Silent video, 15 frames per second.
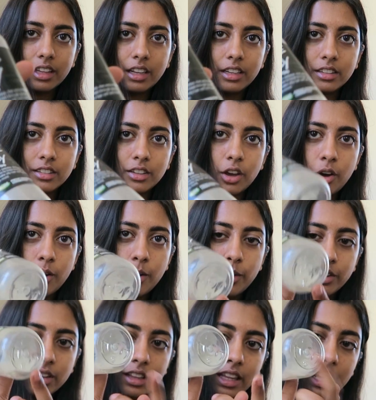it is
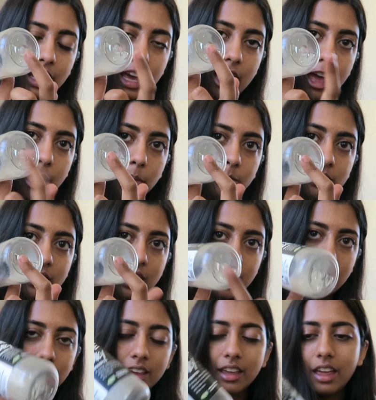totally
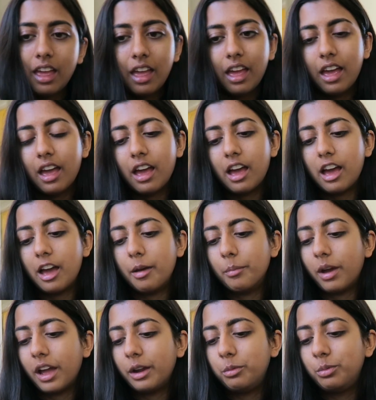empty.
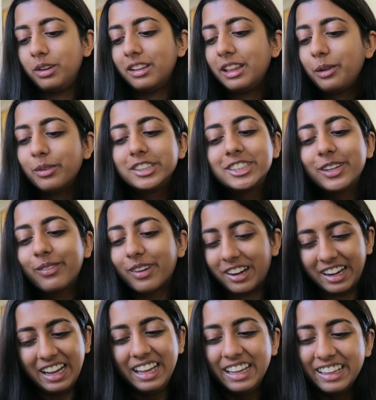I really wish it
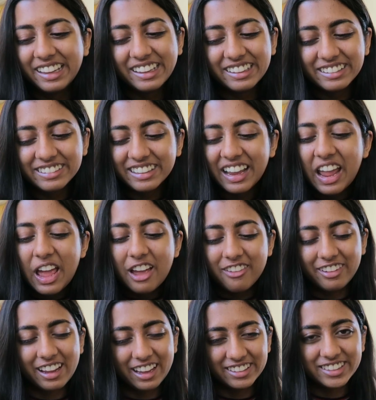weren't
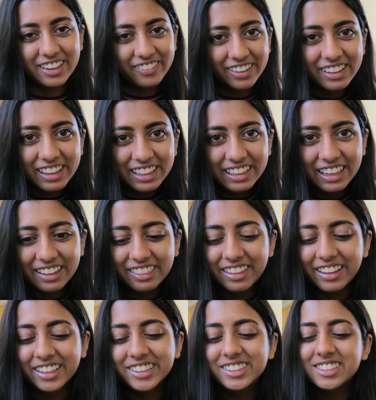because I really need
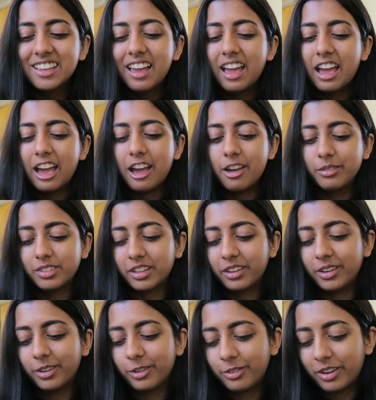this.
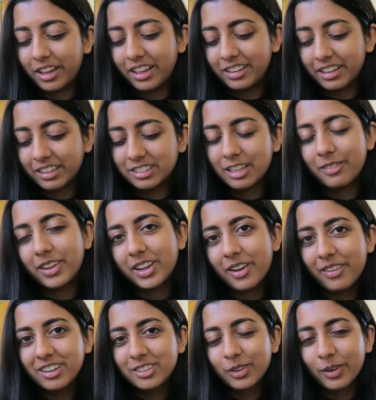So probably next time I go
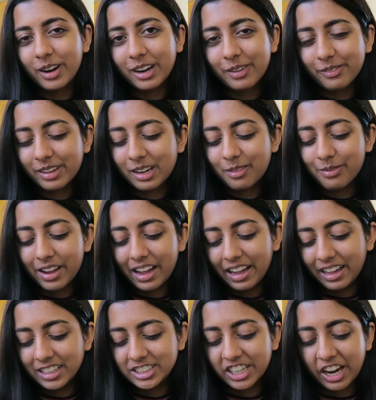into work, I'm going to buy
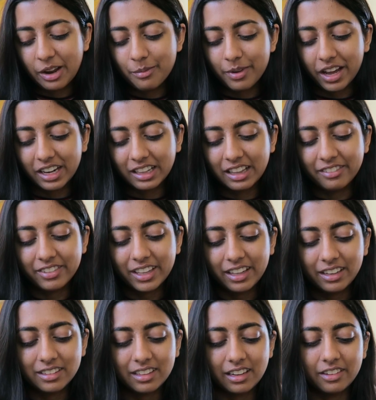a giant bottle of
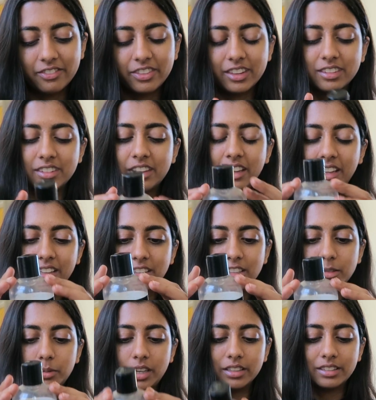it instead of this
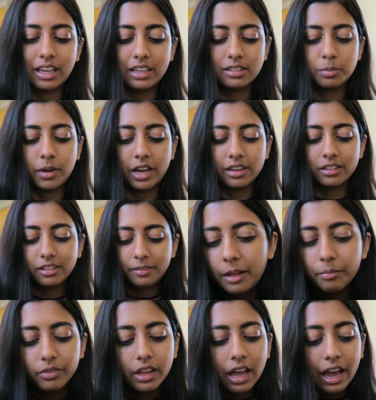small size bottle.
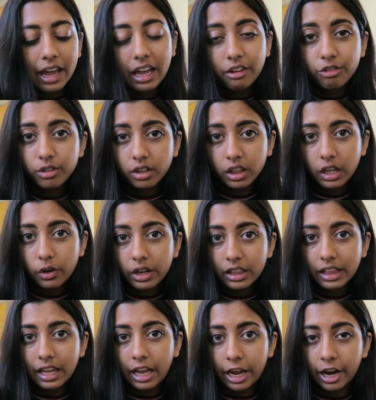I have really
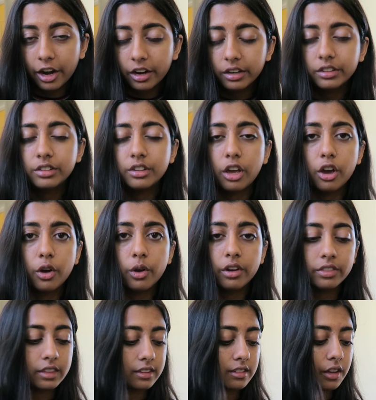oily hair,
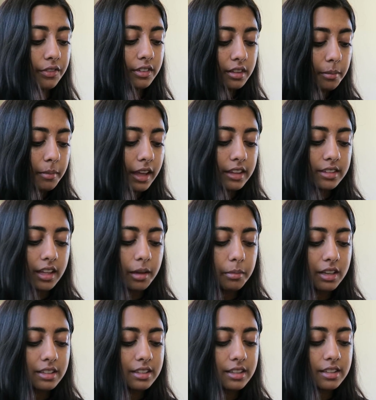so this stuff is amazing
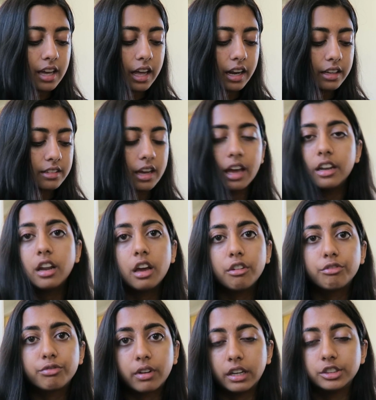because it's got a ton
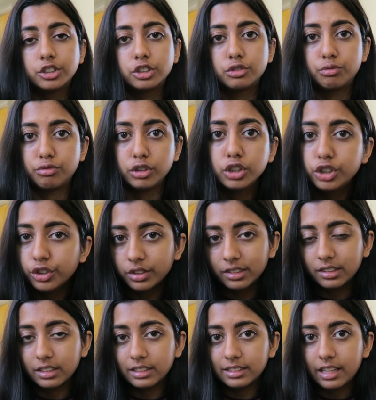of fresh fruit
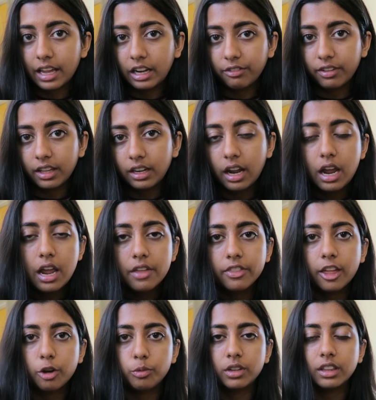juices inside of it
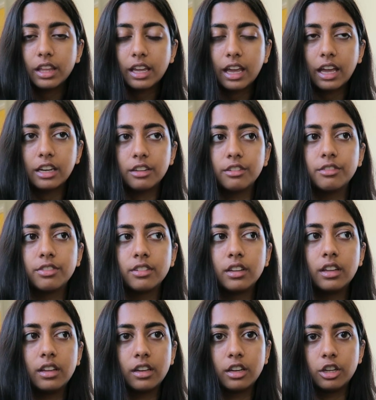that really kind of
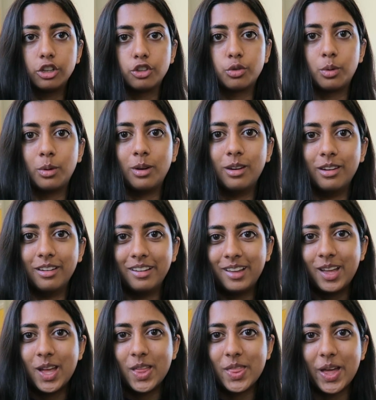control
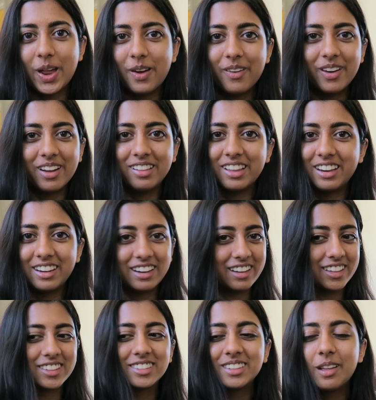that
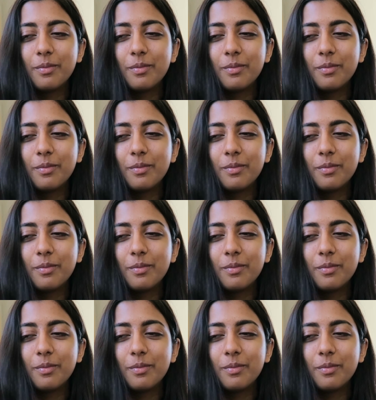oiliness.